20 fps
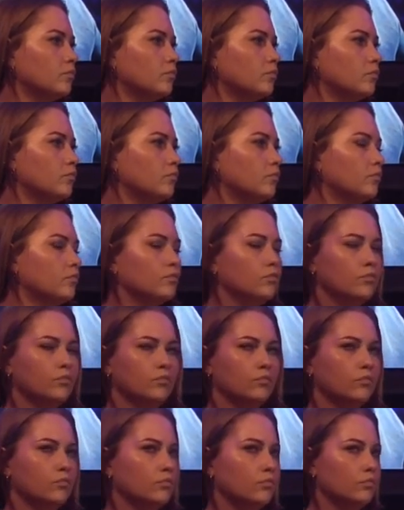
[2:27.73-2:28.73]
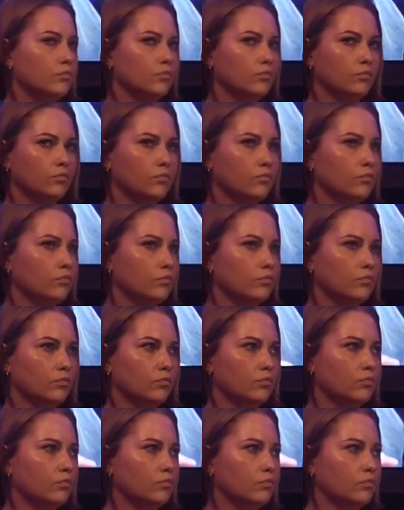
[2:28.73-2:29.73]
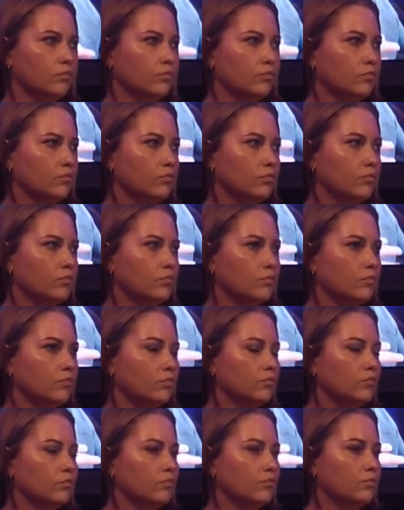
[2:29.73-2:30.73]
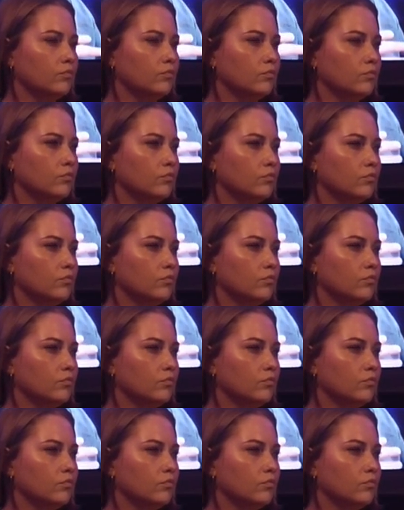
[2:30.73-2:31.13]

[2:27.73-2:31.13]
This person isn't speaking.